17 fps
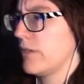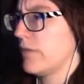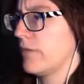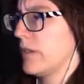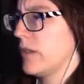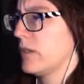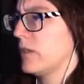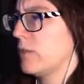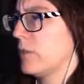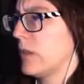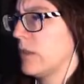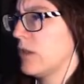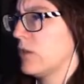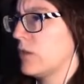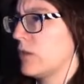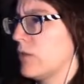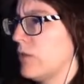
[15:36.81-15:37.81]
I think,
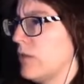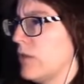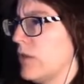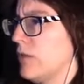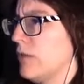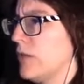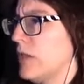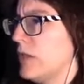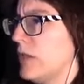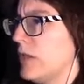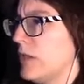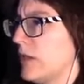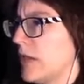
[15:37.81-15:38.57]
about 15